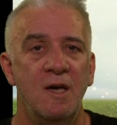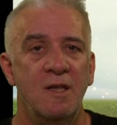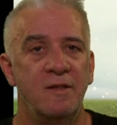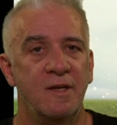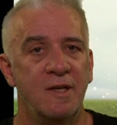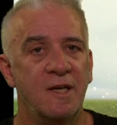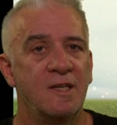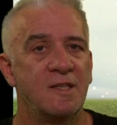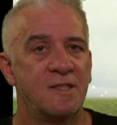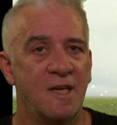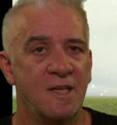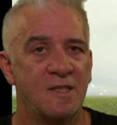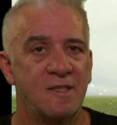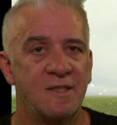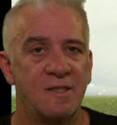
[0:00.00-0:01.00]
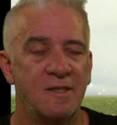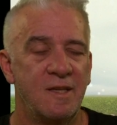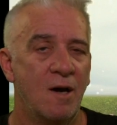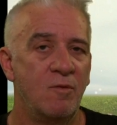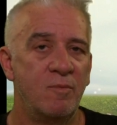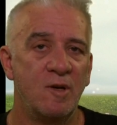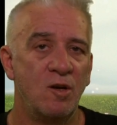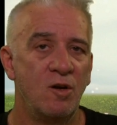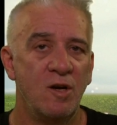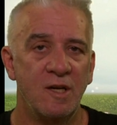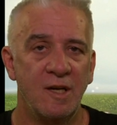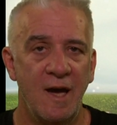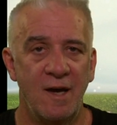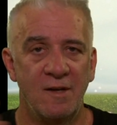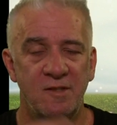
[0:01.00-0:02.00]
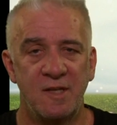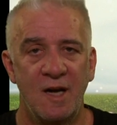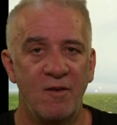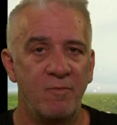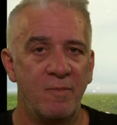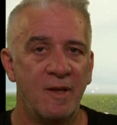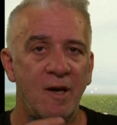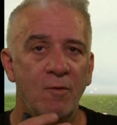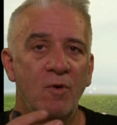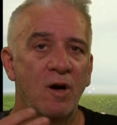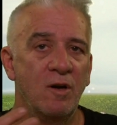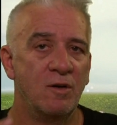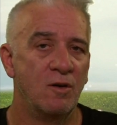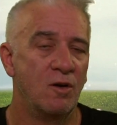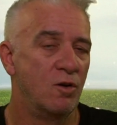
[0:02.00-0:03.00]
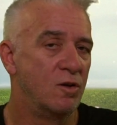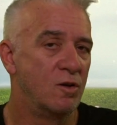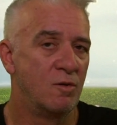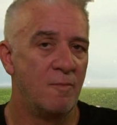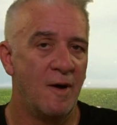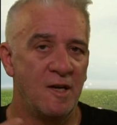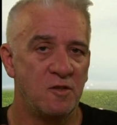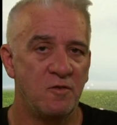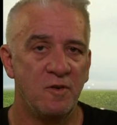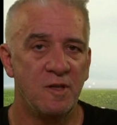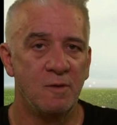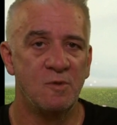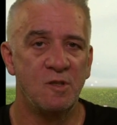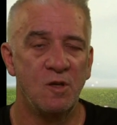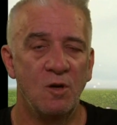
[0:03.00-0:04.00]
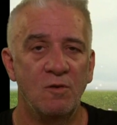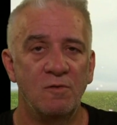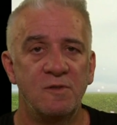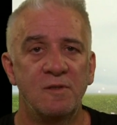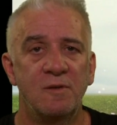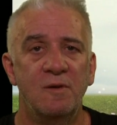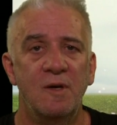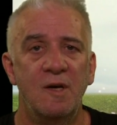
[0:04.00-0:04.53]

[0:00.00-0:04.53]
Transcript: then in a sense they will be learning our stuff, but they won't learn much for themselves.